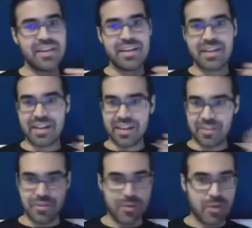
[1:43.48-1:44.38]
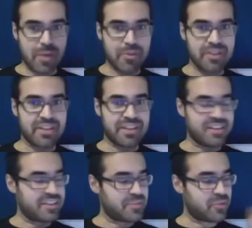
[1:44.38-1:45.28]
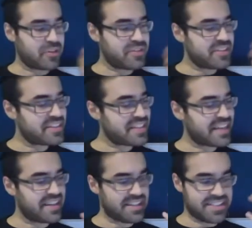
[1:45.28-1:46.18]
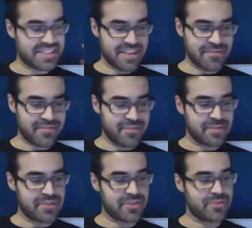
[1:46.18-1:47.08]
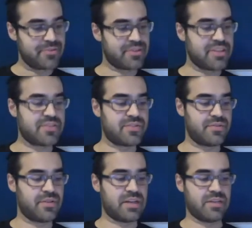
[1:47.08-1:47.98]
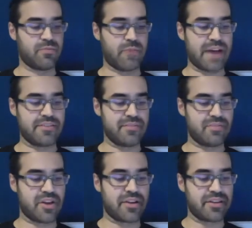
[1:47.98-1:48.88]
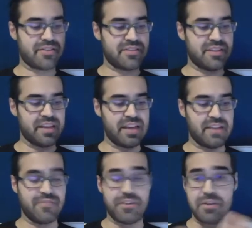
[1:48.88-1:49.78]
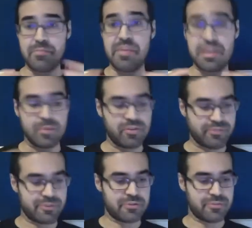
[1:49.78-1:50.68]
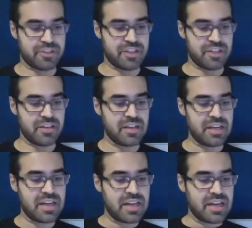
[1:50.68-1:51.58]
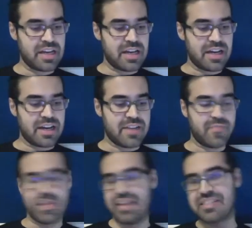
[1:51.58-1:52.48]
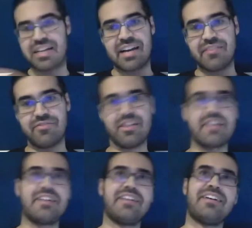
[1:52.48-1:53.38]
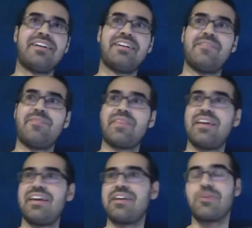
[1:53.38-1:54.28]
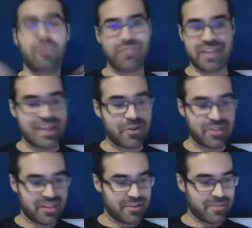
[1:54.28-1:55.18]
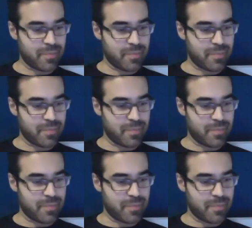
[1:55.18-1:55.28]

The third property that I think is important is that it is safe. So since Wasm targets a very minimal virtual machine, it's kind of like a glorified calculator.